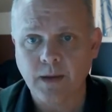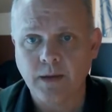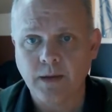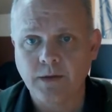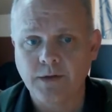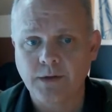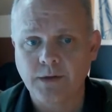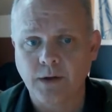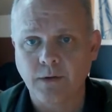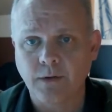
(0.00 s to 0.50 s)

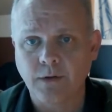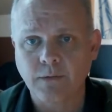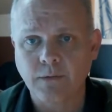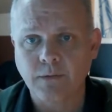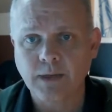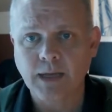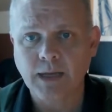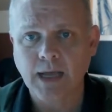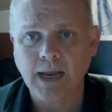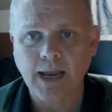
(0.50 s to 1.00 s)
So you
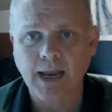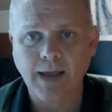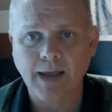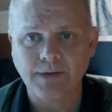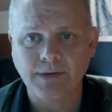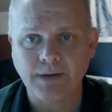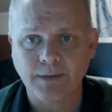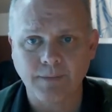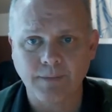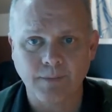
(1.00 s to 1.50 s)
really kind of have
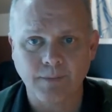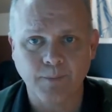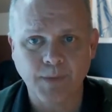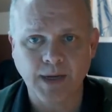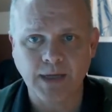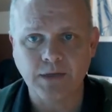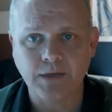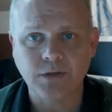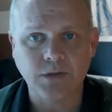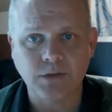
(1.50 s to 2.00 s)
to
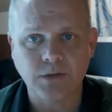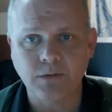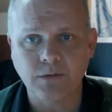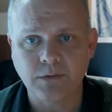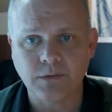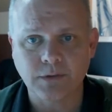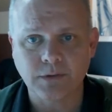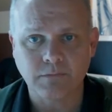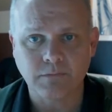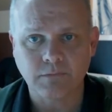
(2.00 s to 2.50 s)
pick and
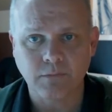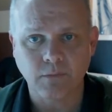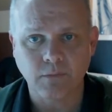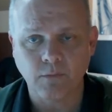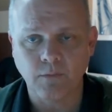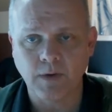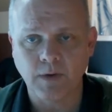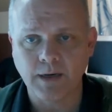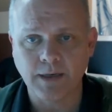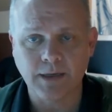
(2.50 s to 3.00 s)
choose
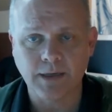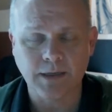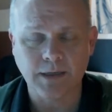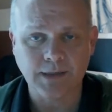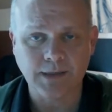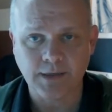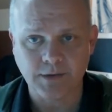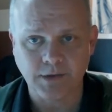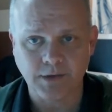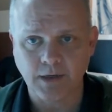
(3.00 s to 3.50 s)
what it is
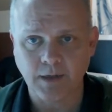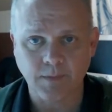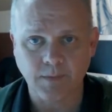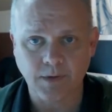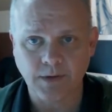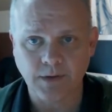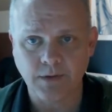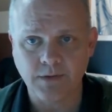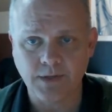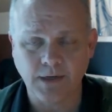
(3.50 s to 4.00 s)
that you're going to be
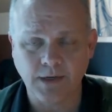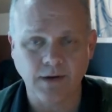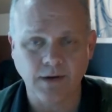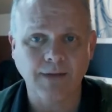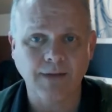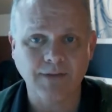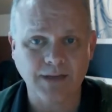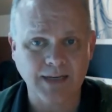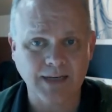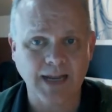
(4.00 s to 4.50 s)
using. You're
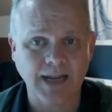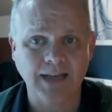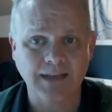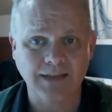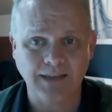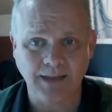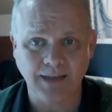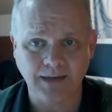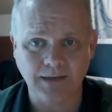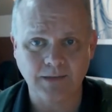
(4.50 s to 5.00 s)
going to have to test
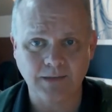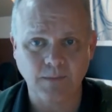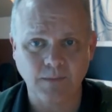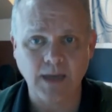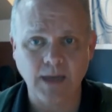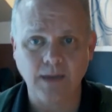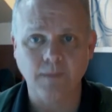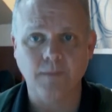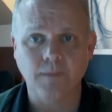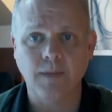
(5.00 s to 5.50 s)
things.
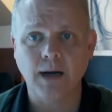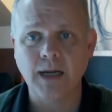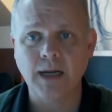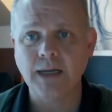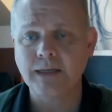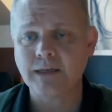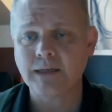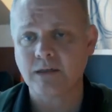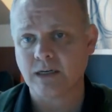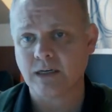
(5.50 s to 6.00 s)
My
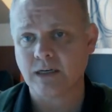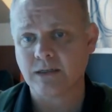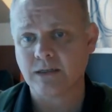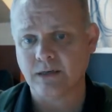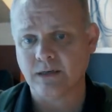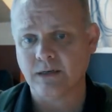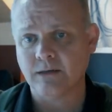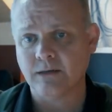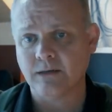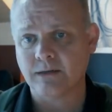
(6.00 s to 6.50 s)

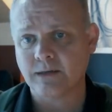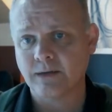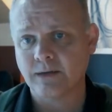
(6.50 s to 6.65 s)
suggestion is